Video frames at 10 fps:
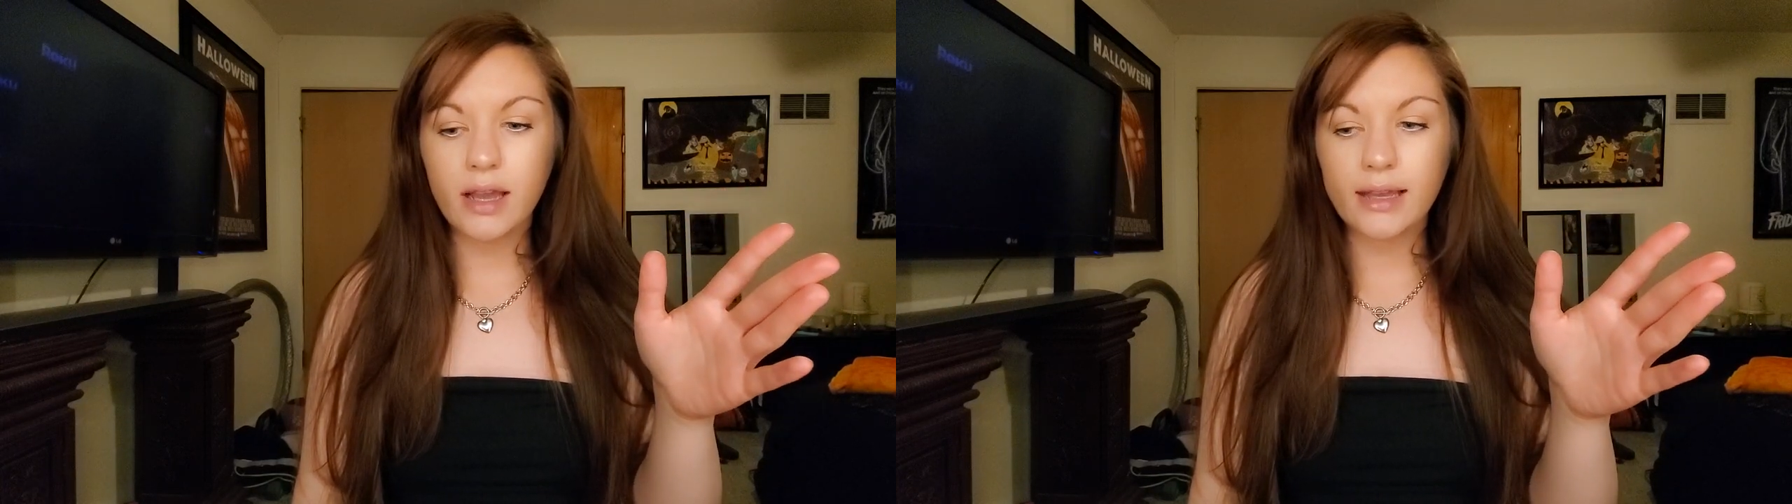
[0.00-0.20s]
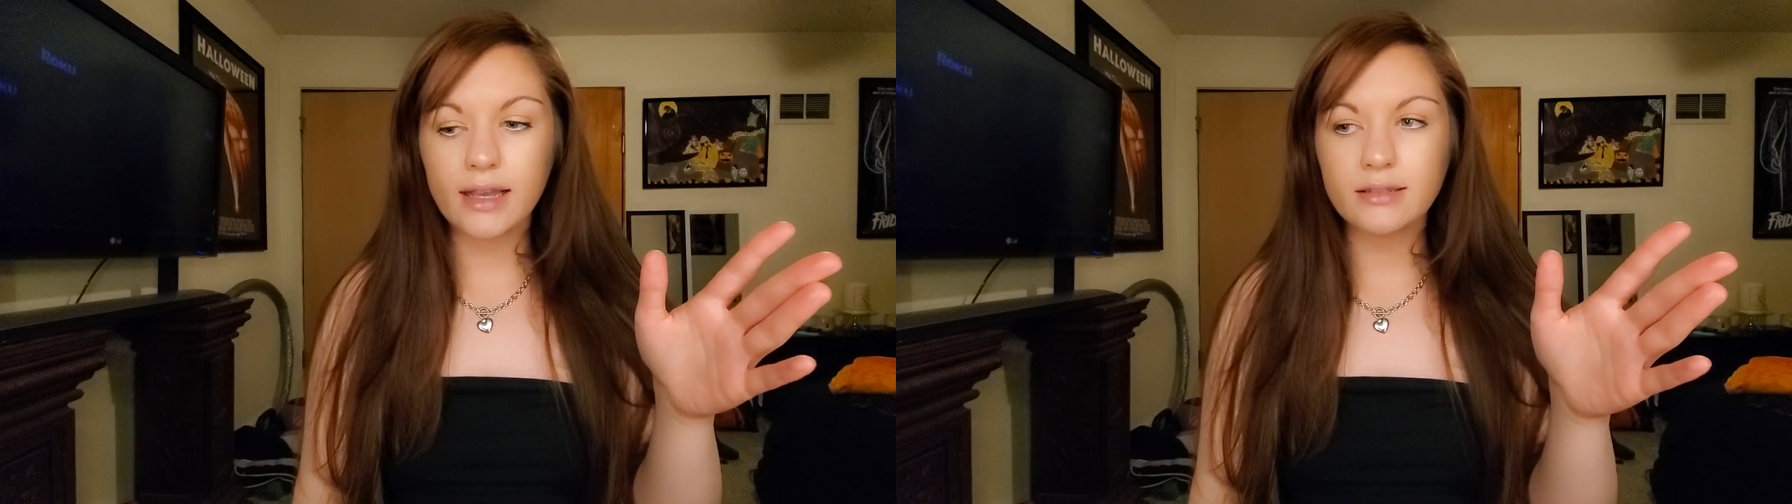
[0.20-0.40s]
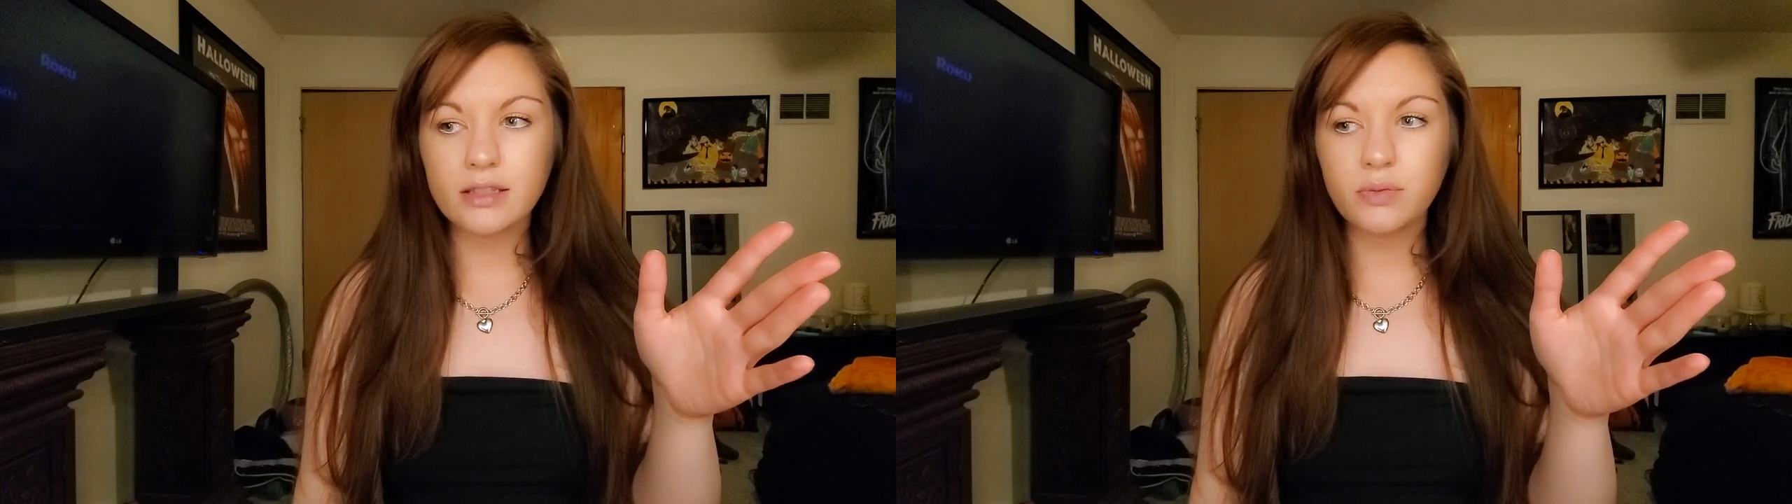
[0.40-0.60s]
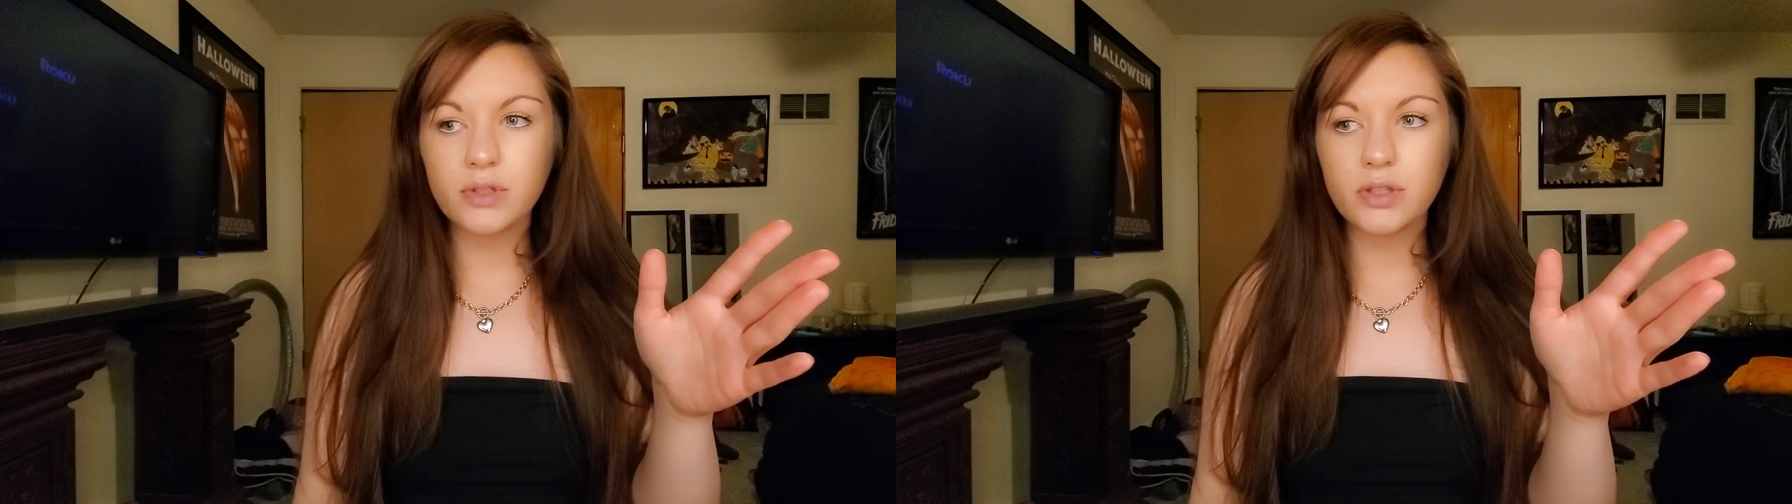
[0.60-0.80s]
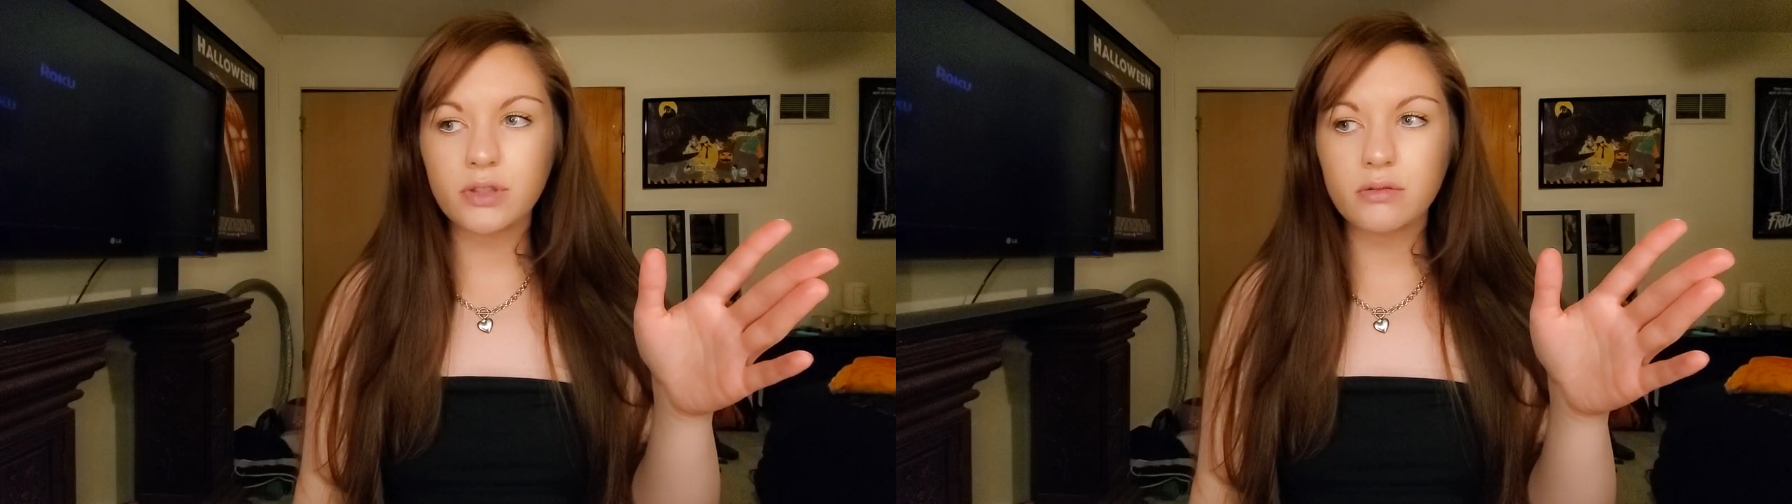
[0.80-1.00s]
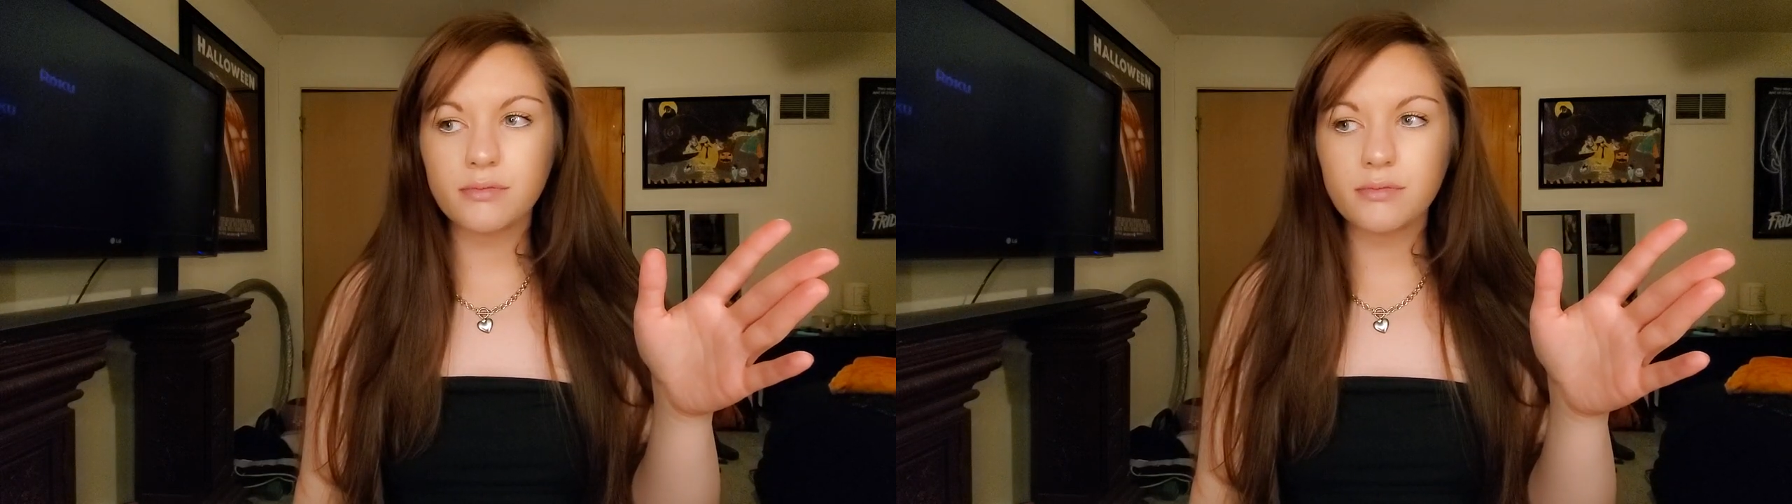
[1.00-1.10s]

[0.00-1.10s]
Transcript: I guess this was,